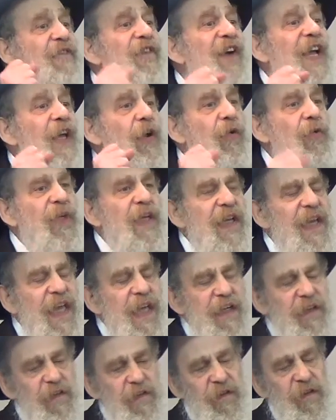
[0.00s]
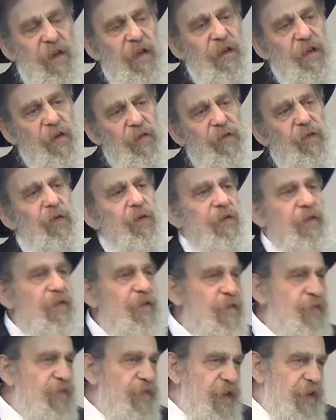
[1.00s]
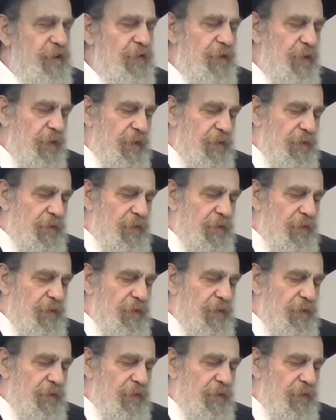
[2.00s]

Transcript: I only let it. Of course, this is free choice.